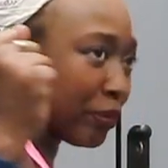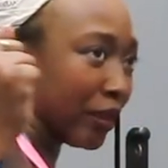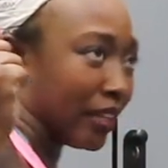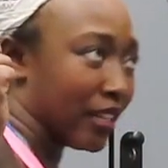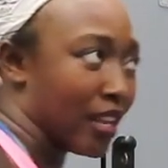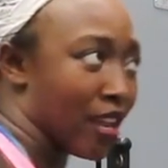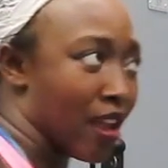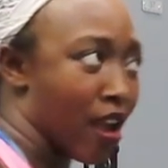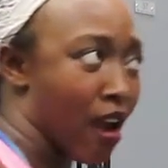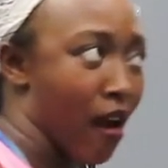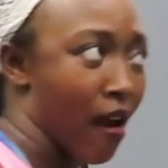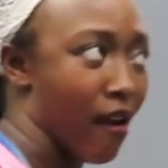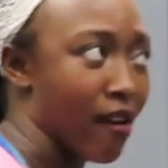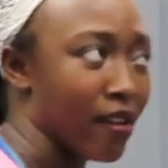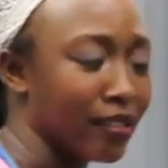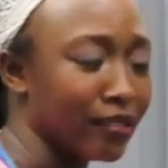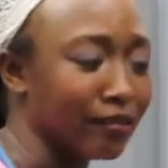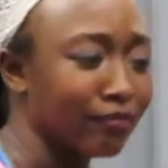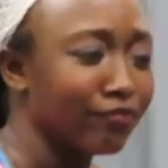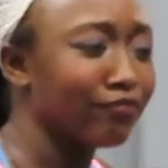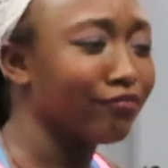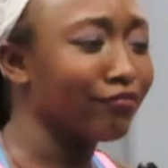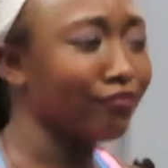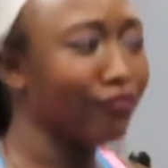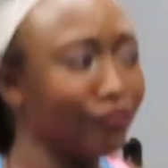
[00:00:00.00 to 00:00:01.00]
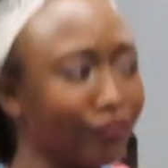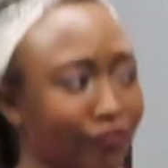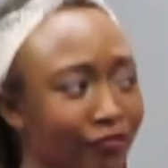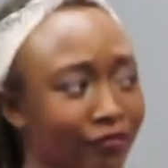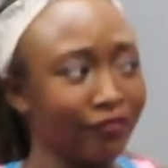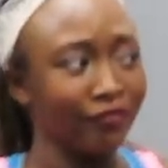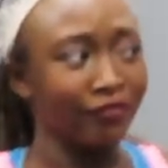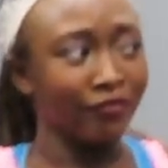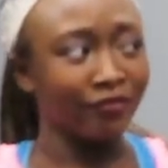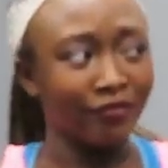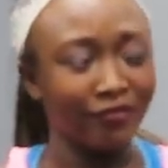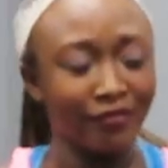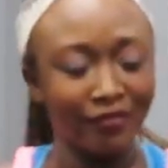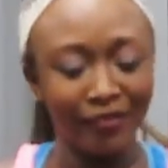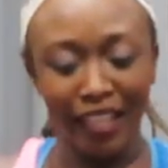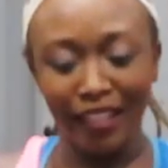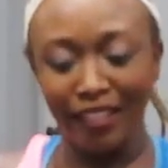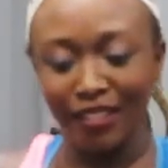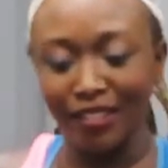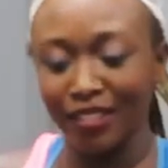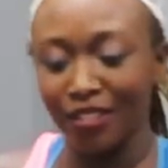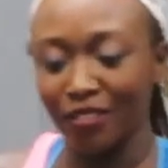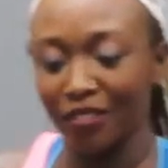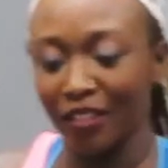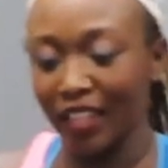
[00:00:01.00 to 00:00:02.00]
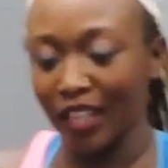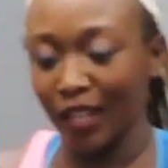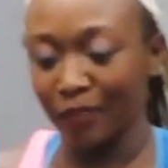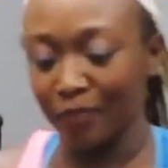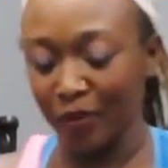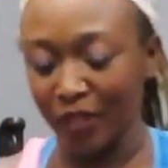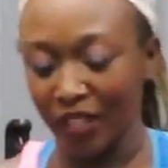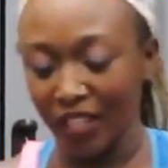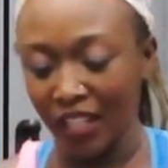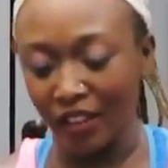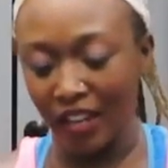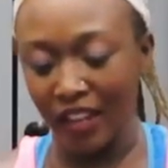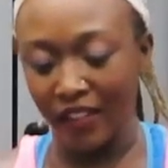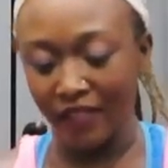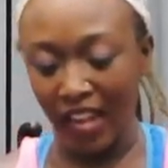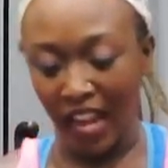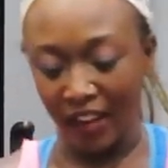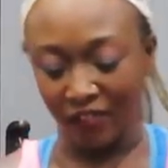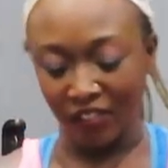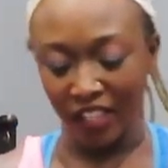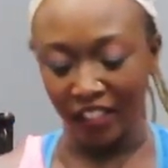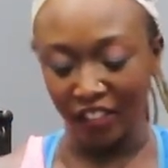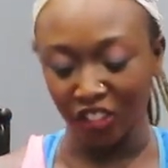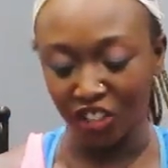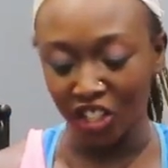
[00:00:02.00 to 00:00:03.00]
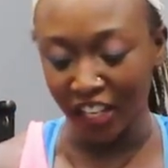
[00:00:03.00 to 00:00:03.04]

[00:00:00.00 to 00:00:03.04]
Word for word: up in here. Mm, I can still get up in here even after eating